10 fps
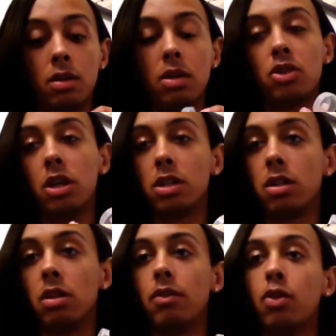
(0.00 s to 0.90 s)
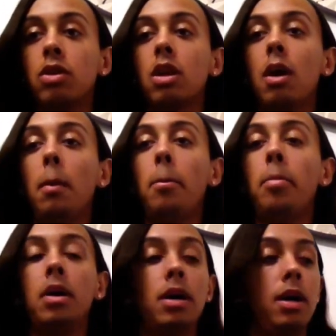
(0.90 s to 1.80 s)
It dries clear, of course.
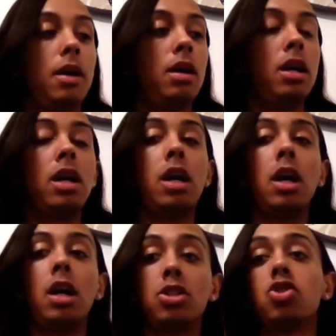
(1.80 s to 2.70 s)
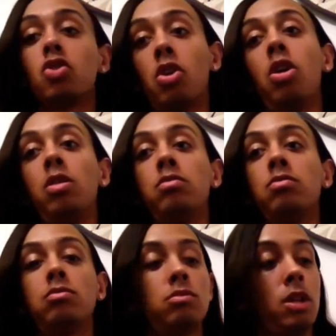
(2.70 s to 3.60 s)
But it's strong.
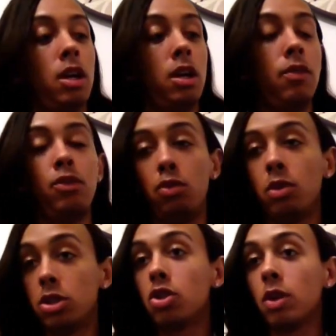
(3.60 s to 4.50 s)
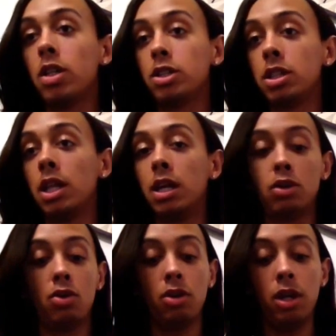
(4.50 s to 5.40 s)
Like, if you want your edges laid
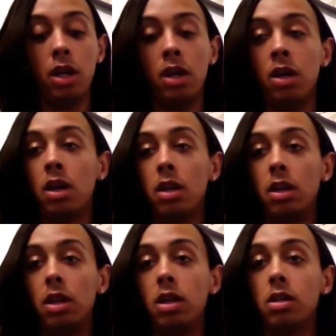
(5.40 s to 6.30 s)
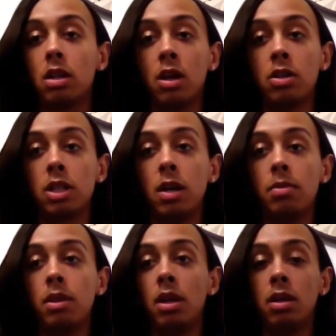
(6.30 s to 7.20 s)
all day, this on top
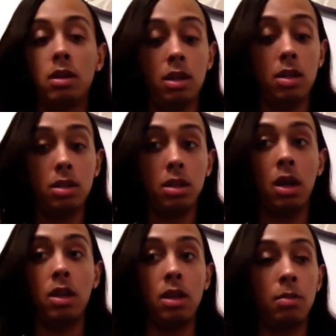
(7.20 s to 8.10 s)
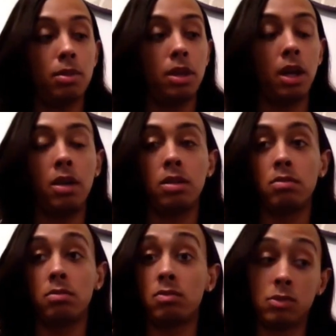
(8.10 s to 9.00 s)
of that, this, and then put that
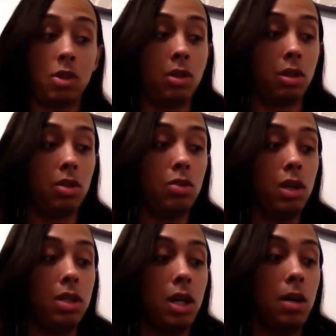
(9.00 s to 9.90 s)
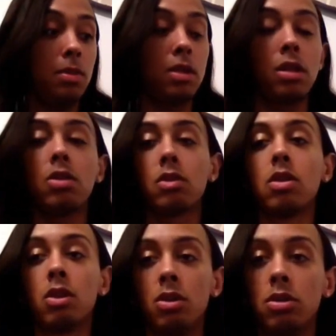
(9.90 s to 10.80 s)
glue on top, it's literally
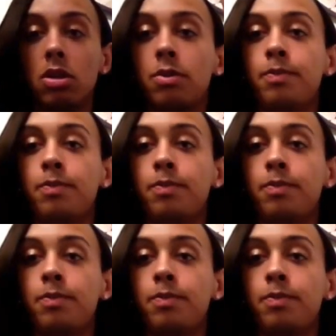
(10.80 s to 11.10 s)
called glue.